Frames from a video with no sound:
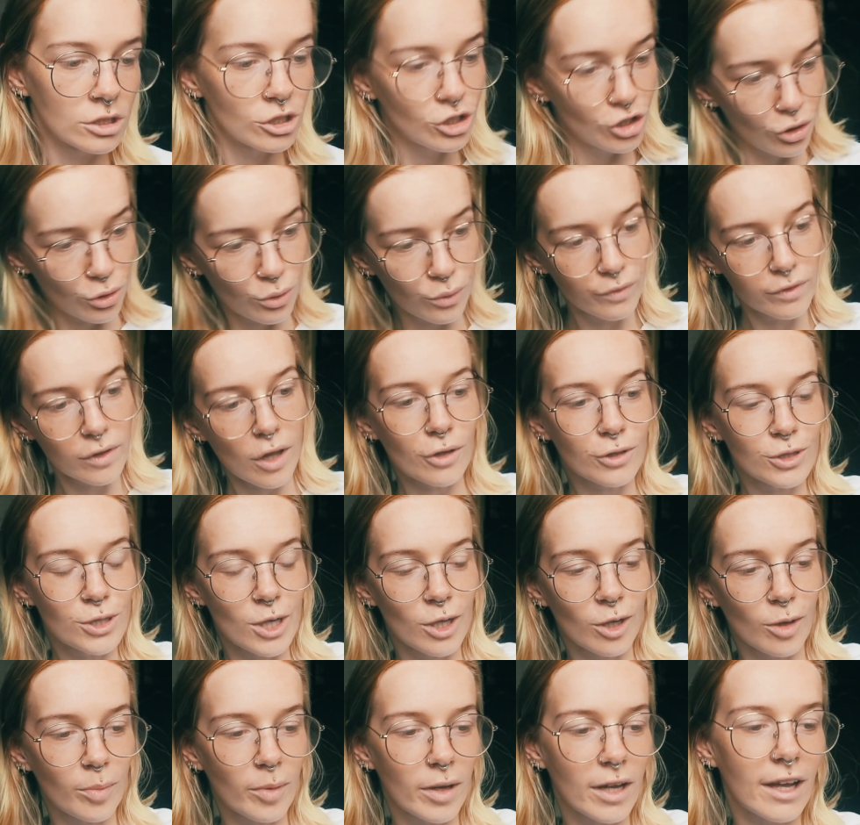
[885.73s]
do
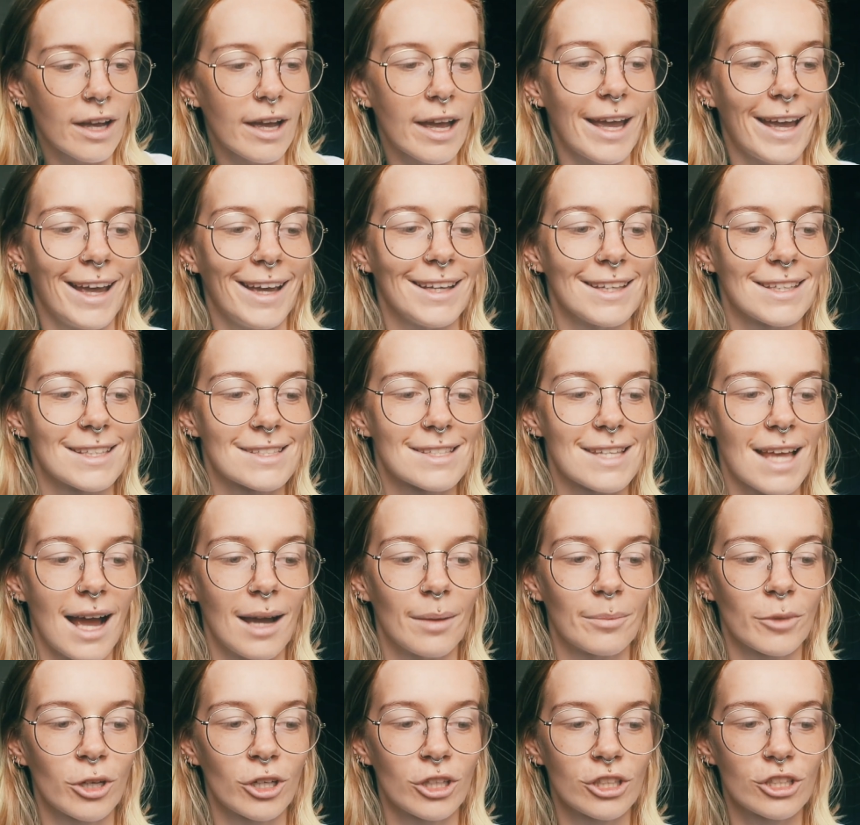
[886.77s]
Vlogtober is
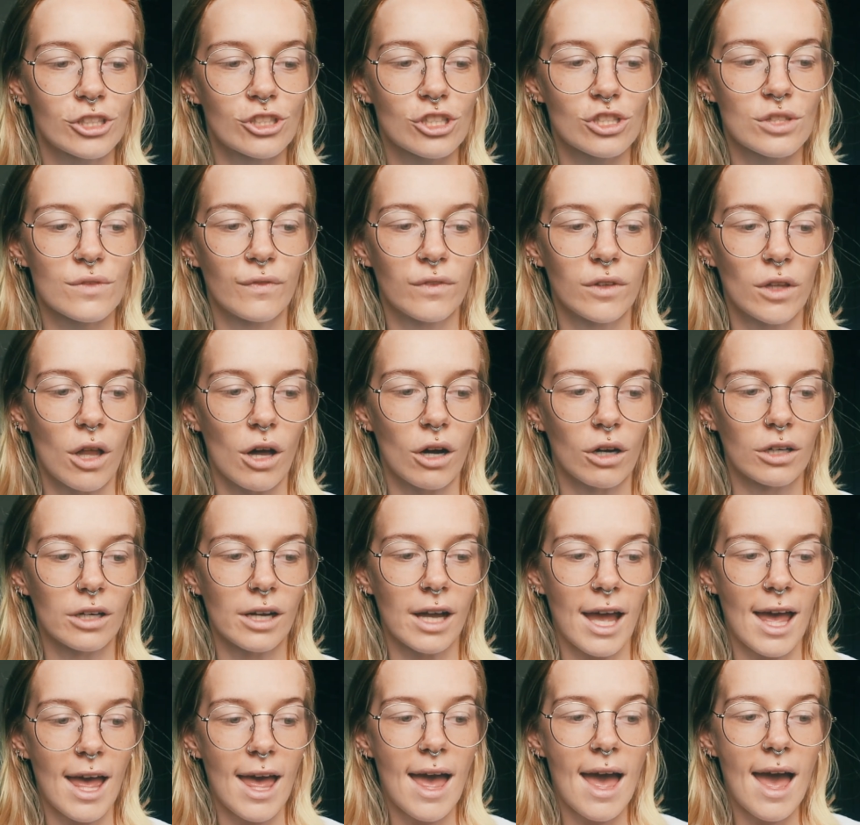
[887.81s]
I'm going to just
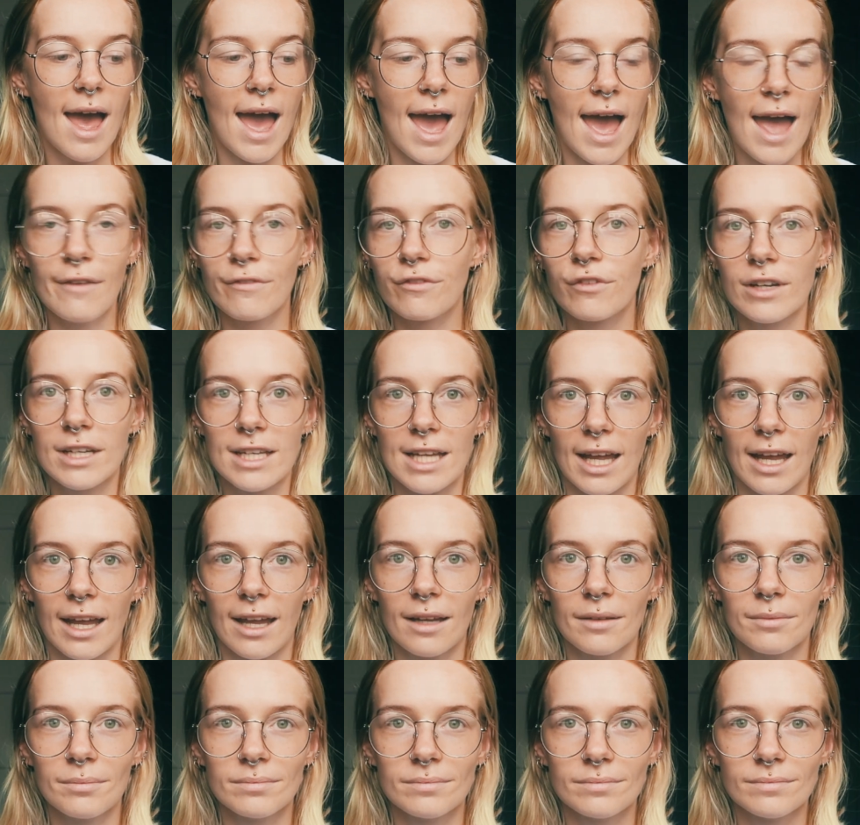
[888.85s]
vlog every
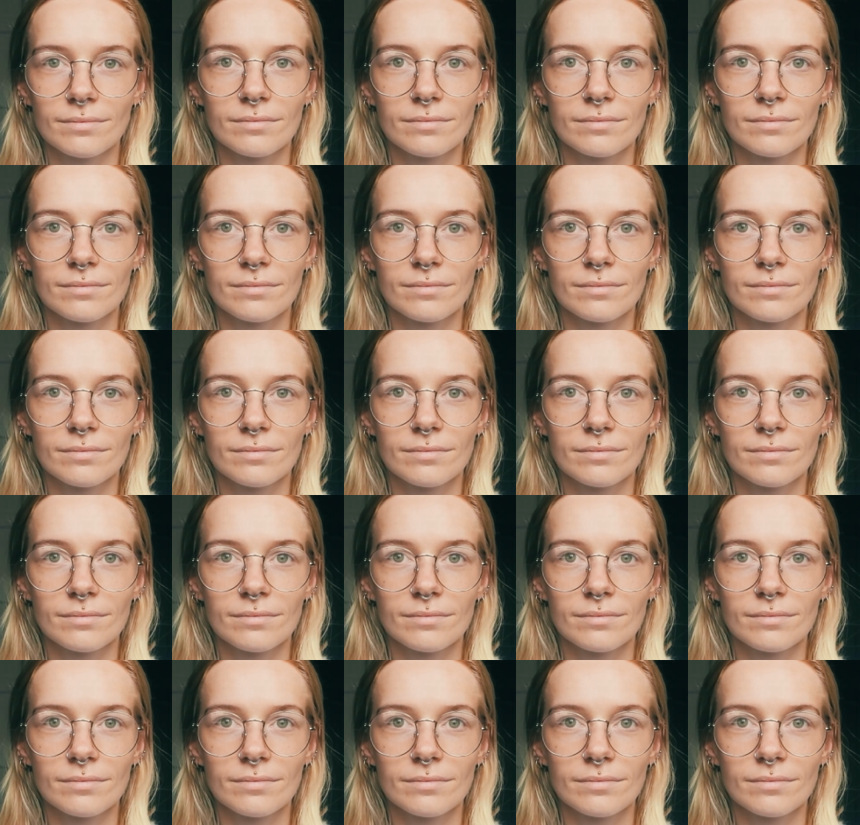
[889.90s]
day